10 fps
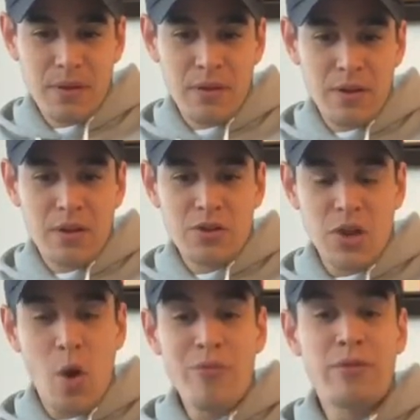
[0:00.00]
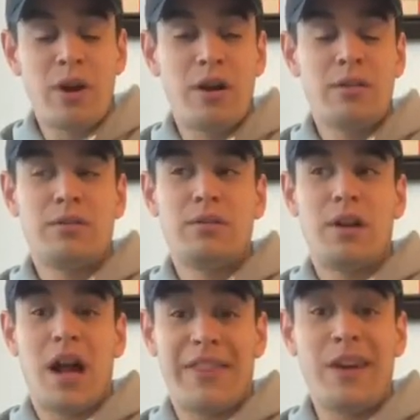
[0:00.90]
So overall,
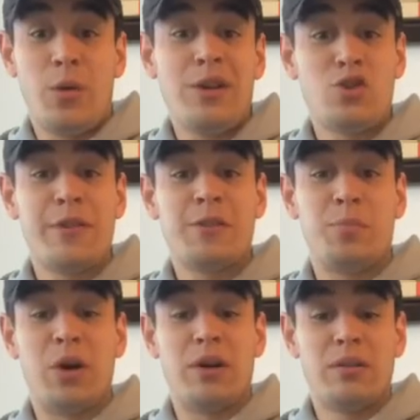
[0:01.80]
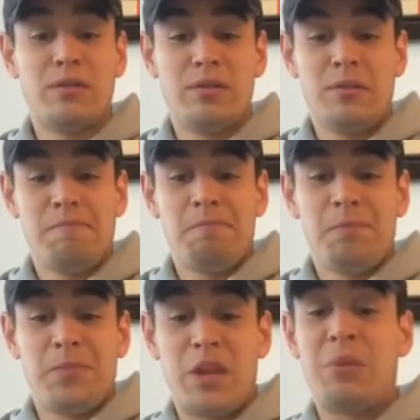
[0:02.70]
I think we enjoyed this book.
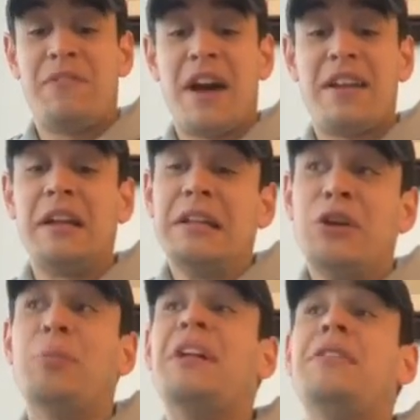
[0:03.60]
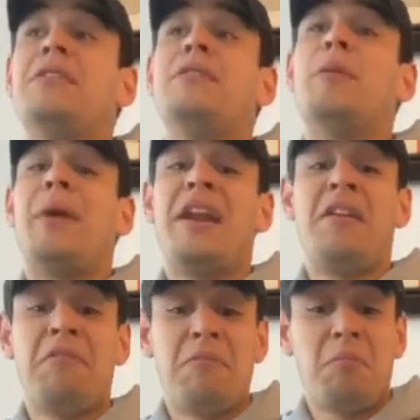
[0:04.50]
Did we find it a little bit repetitive?
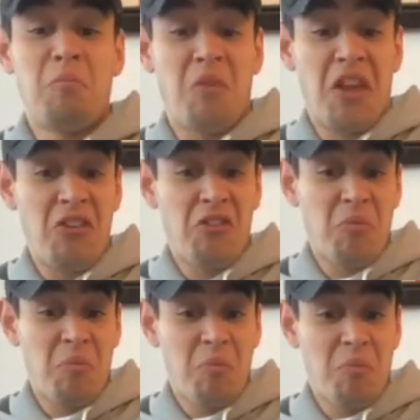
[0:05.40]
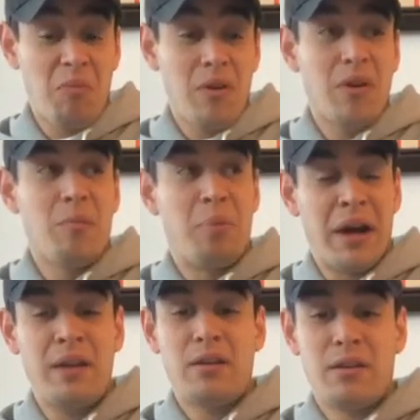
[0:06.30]
Yes.
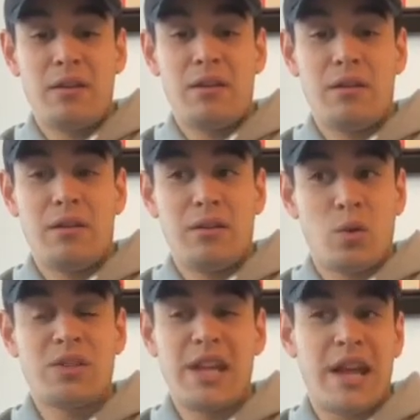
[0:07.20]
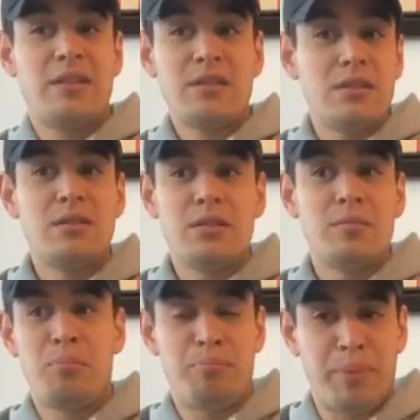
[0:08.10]
But towards the end.
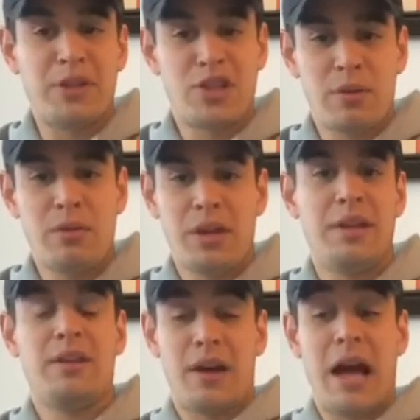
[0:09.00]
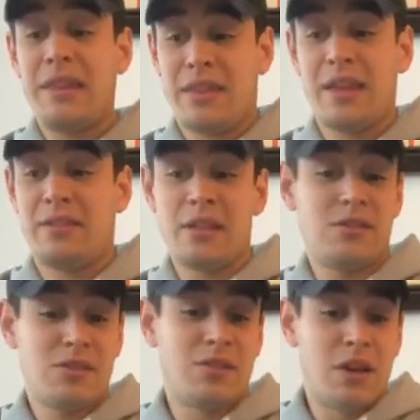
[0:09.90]
But generally, I think this
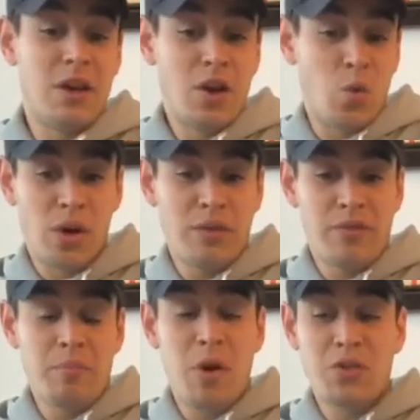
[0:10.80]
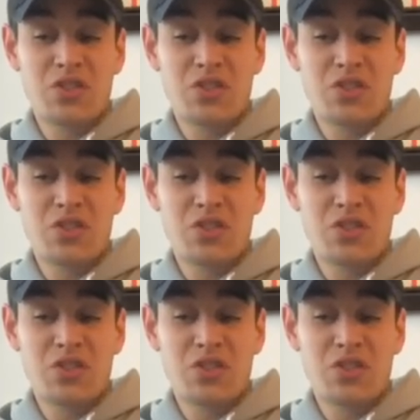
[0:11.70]
is one of the most